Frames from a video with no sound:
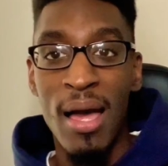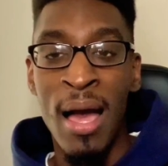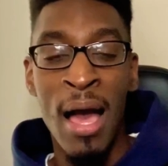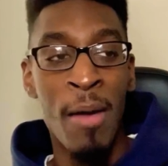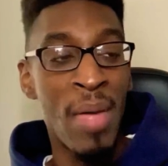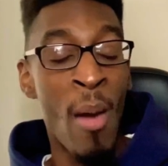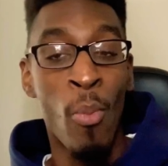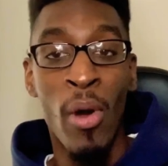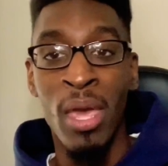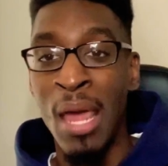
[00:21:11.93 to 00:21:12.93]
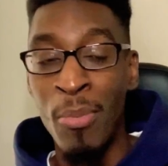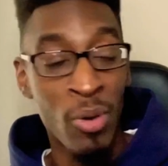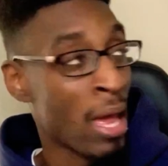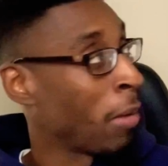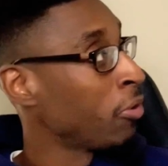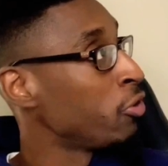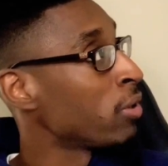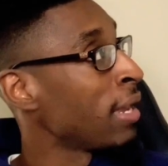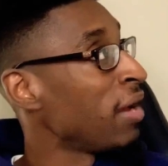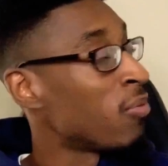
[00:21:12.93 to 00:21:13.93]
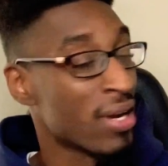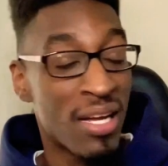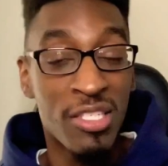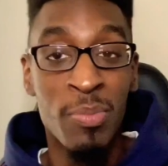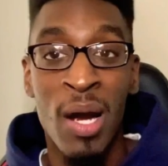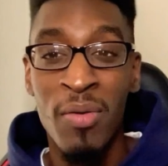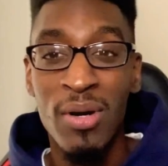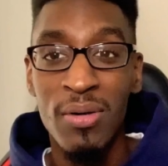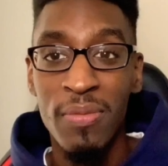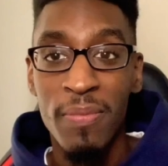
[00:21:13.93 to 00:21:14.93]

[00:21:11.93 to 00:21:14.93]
I'm going to do a light workout tomorrow,